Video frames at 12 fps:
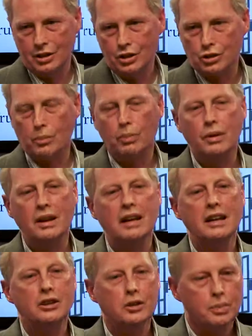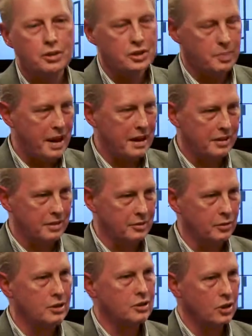So putting into perspective
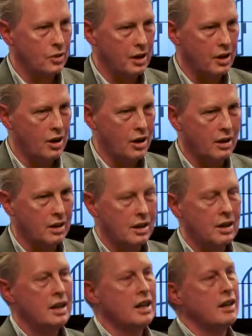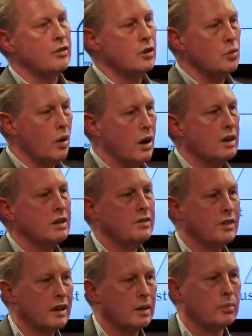what's going on. If you want to
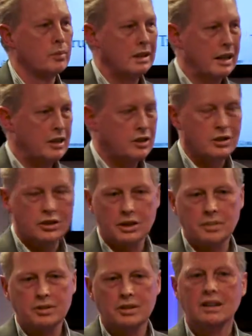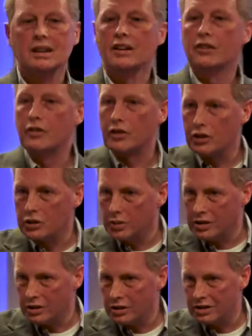develop relationships first
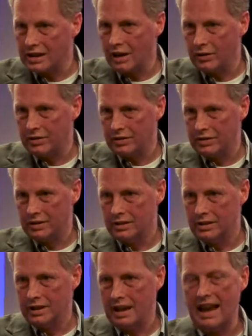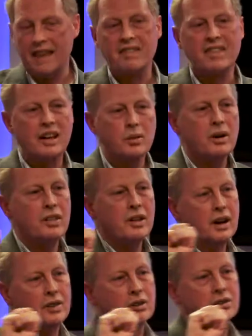with yourself and then with
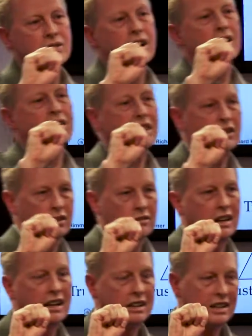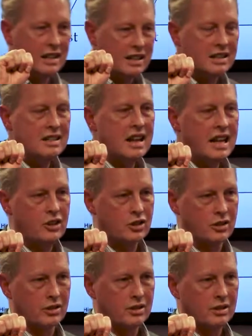others that are integrated in
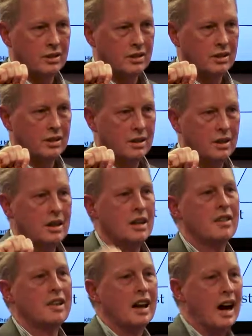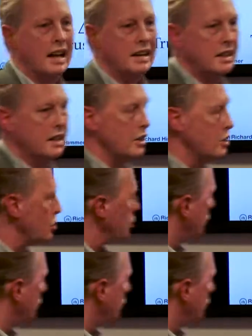nature, the idea is you